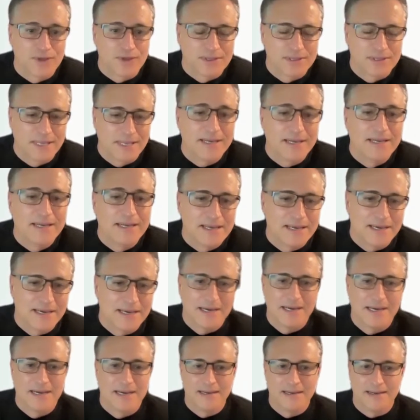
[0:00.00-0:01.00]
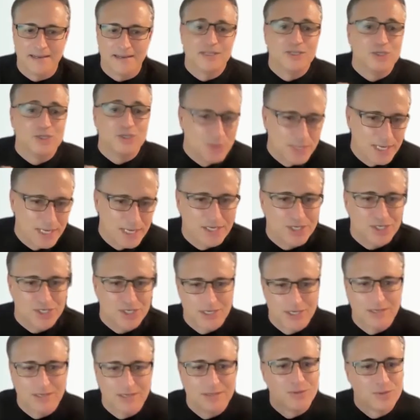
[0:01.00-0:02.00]
technical
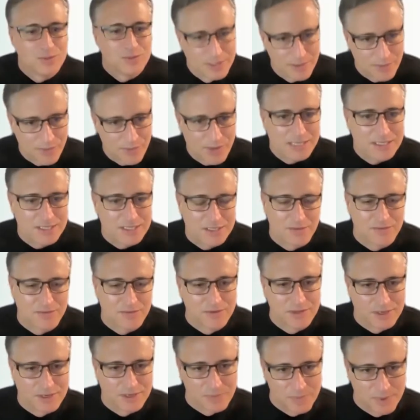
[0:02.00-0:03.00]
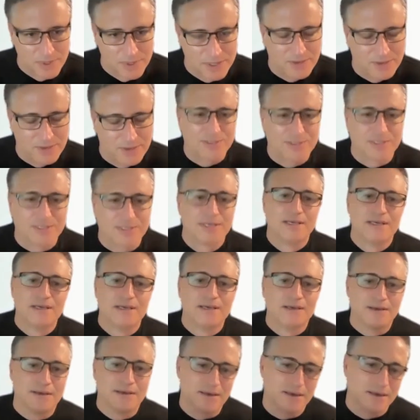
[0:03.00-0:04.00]
education to the rest of their peers.
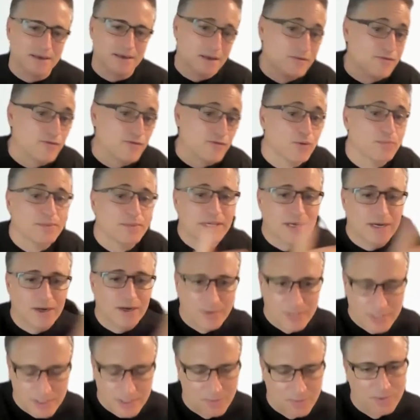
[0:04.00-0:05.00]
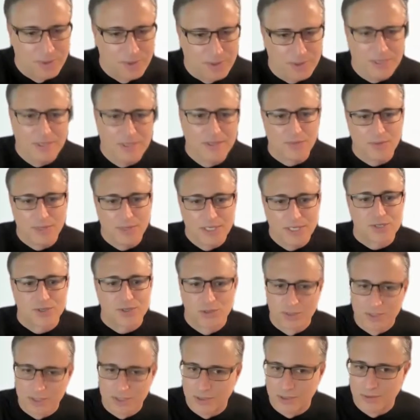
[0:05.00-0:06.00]
And from there, it reached
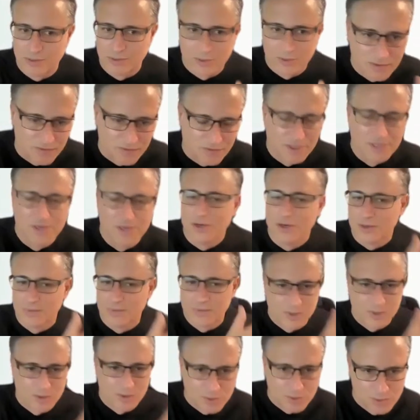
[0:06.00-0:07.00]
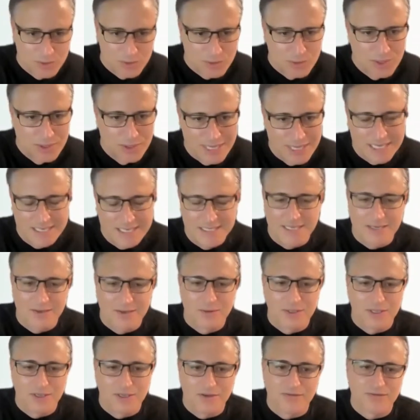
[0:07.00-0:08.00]
also to the FinOps or to the
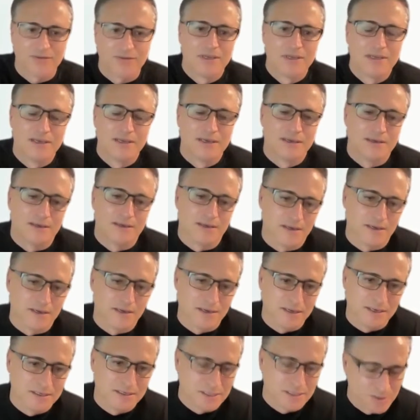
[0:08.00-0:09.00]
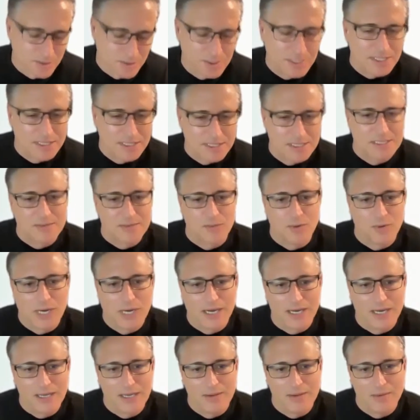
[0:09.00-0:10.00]
executive. So this is
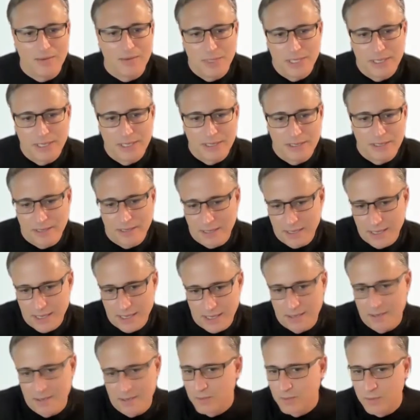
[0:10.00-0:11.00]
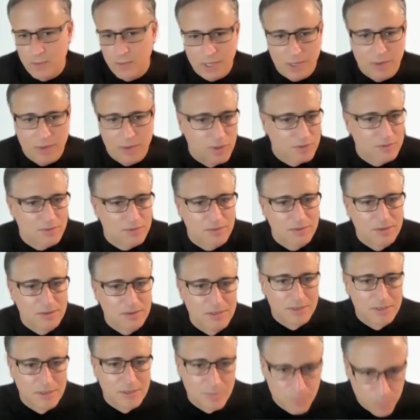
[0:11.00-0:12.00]
why we are not
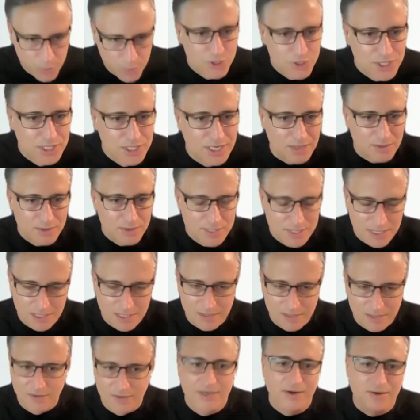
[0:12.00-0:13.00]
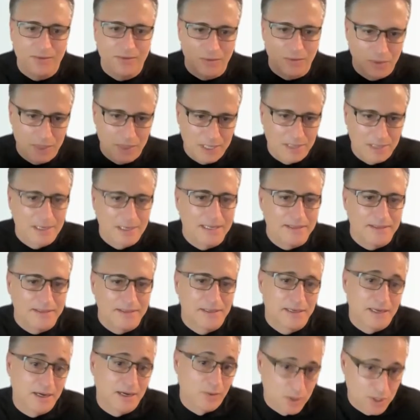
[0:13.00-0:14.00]
pushing ourselves there. We are
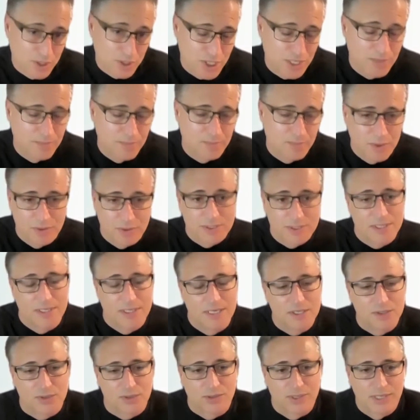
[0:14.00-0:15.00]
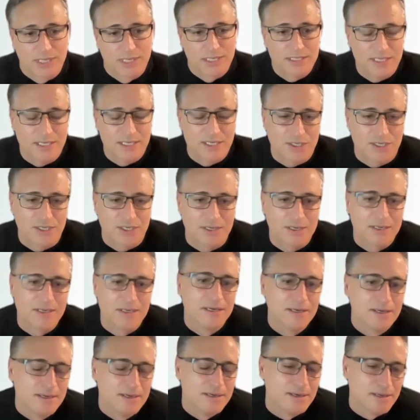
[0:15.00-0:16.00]
letting our champions in each organization
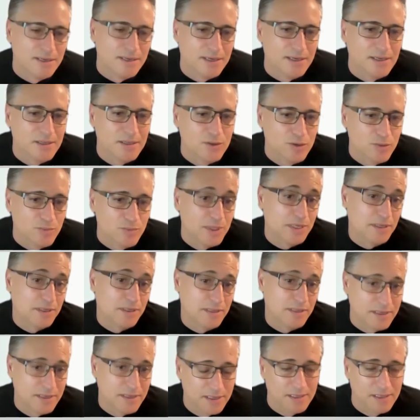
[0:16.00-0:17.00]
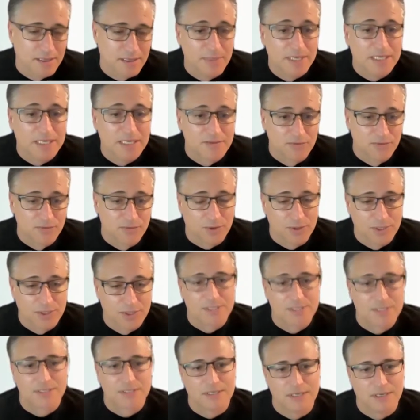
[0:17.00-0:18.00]
to be the best
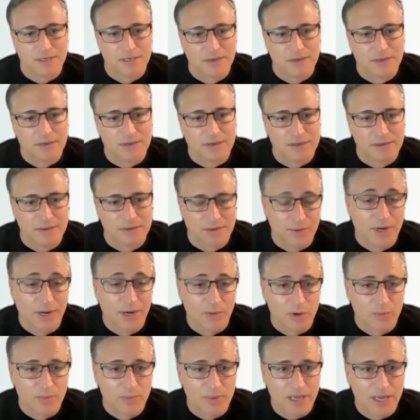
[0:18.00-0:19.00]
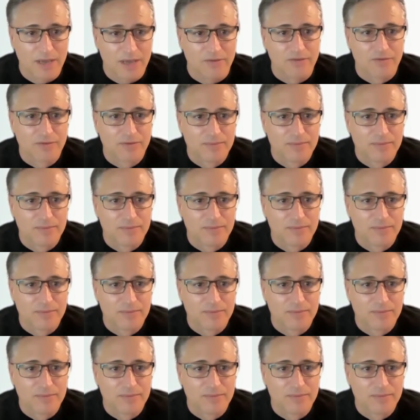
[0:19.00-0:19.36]
voice on our behalf.